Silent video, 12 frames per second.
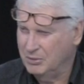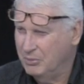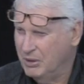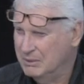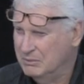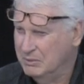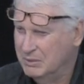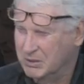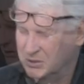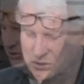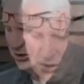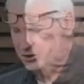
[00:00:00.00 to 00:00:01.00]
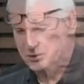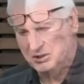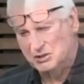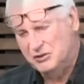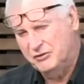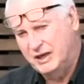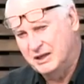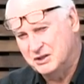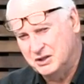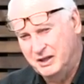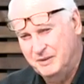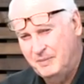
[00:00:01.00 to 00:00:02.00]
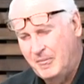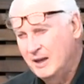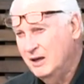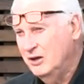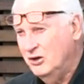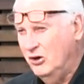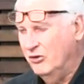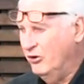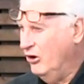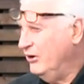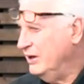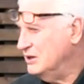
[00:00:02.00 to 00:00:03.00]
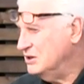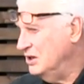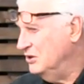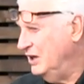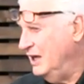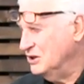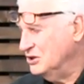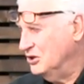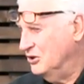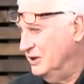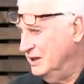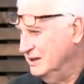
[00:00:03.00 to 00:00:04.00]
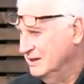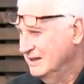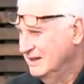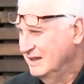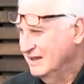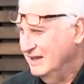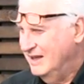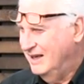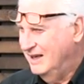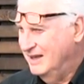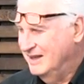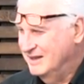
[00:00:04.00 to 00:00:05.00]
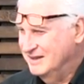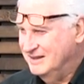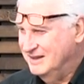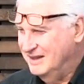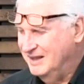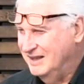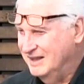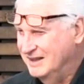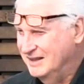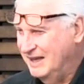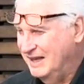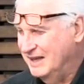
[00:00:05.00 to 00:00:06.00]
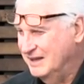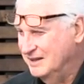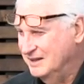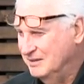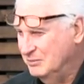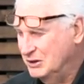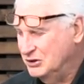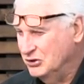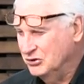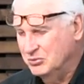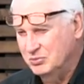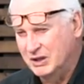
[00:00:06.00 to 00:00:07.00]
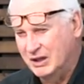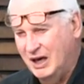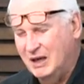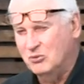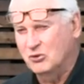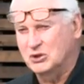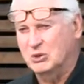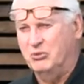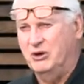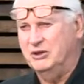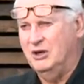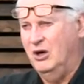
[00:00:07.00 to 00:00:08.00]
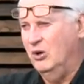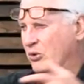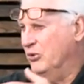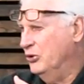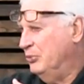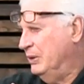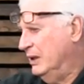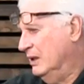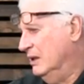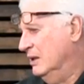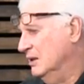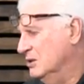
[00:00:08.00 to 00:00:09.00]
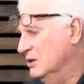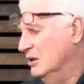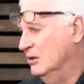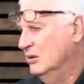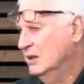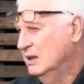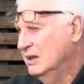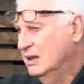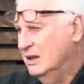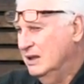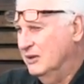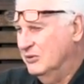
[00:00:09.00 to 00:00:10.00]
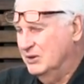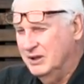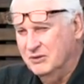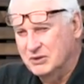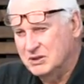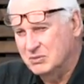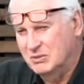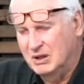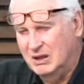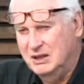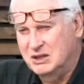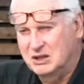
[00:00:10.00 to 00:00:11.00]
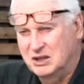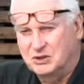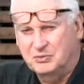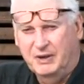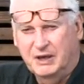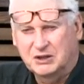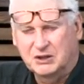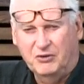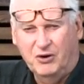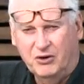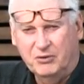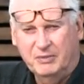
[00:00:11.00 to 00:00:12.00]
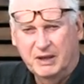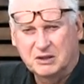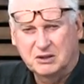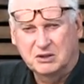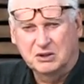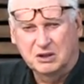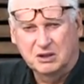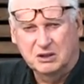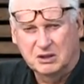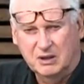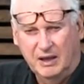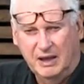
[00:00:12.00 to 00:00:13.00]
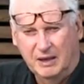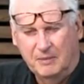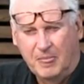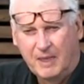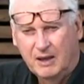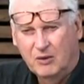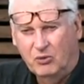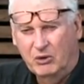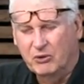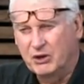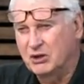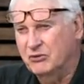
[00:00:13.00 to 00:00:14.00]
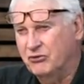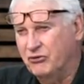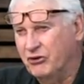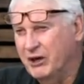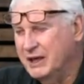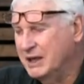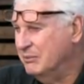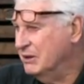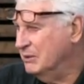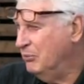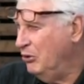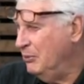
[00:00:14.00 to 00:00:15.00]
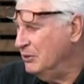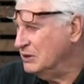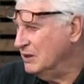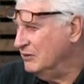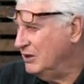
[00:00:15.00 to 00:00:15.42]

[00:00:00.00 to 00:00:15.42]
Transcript: problem in a church is you've got some who have already said yes to it, uh, and but you but God wants to bring the whole group in, and so it was there was at least six months of hard messages, and we were confronting. But the purpose of the